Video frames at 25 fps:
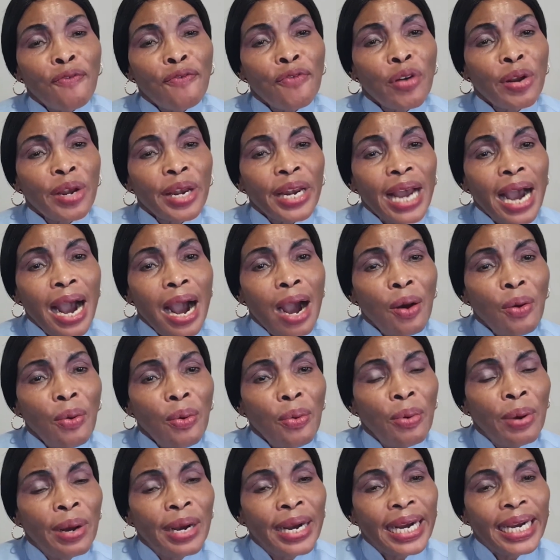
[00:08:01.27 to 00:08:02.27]
for now,
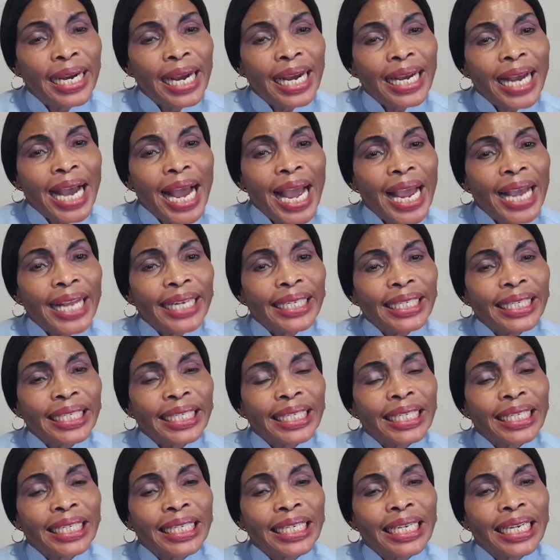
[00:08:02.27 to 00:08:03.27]
and
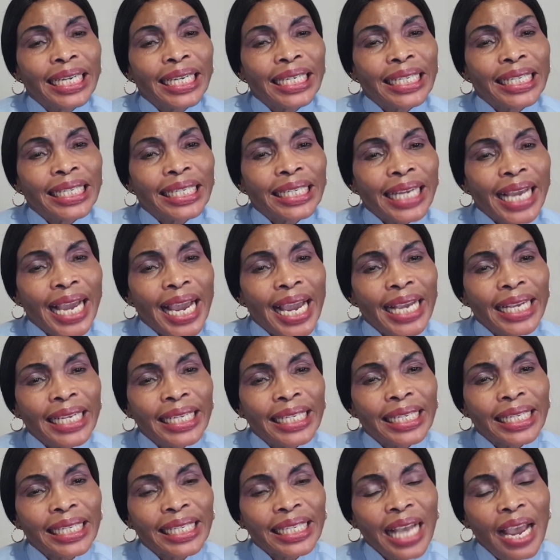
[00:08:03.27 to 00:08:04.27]
stay
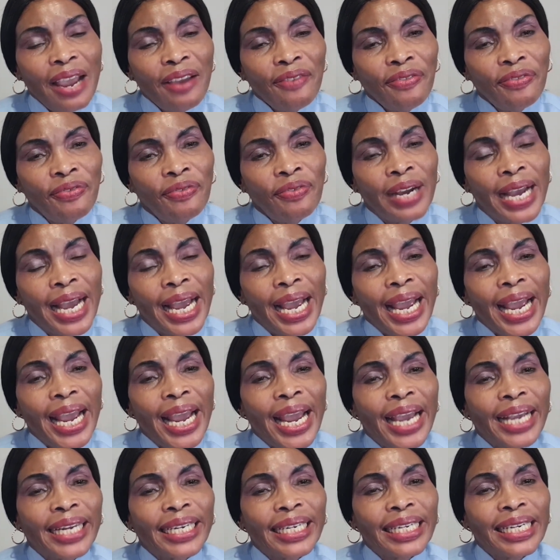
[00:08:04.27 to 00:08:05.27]
safe
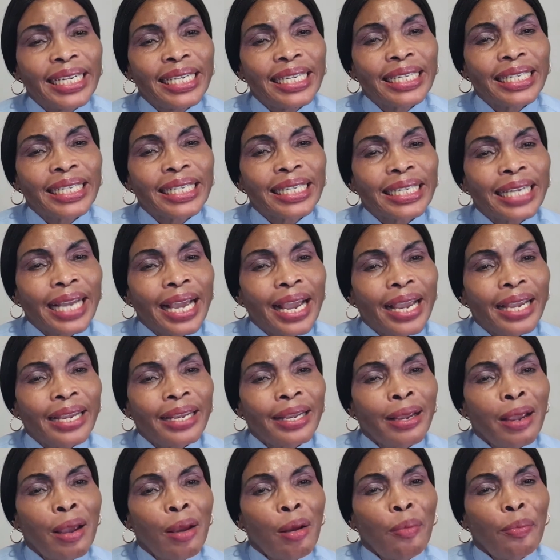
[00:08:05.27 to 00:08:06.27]
and
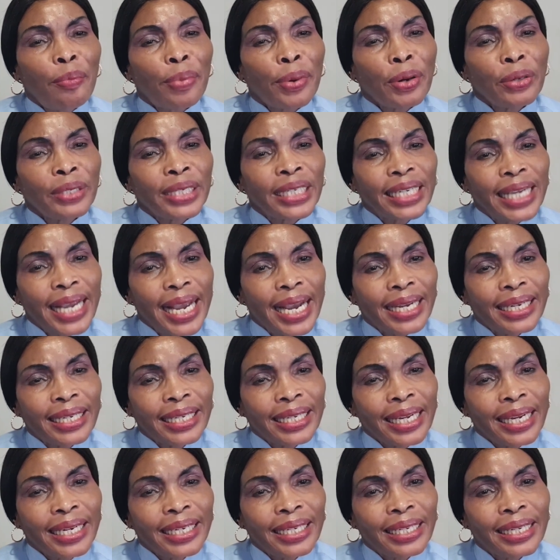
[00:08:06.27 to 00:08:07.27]
stay
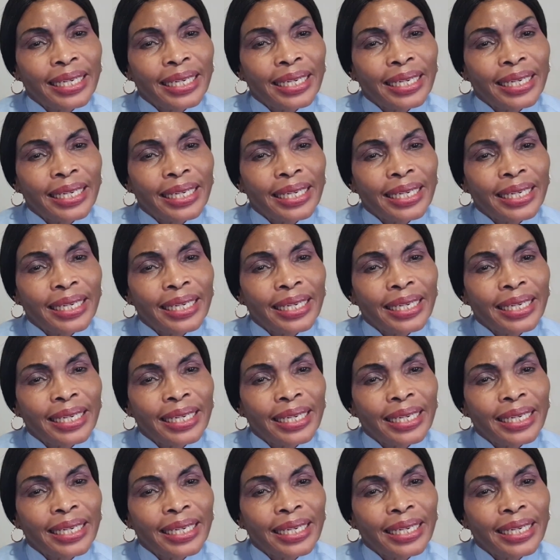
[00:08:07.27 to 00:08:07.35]
protected.